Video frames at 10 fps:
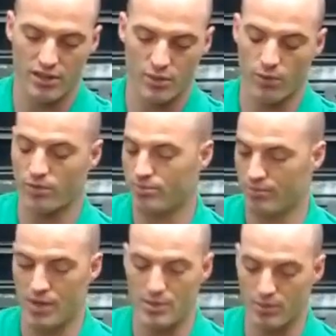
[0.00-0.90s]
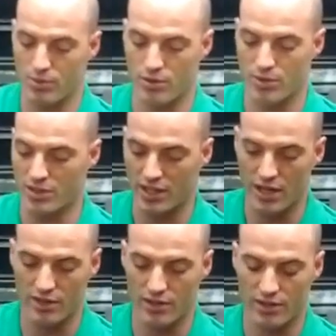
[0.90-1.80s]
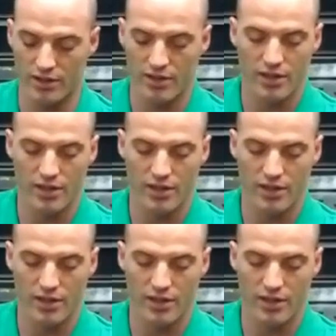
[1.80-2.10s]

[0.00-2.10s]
or maybe put them in together,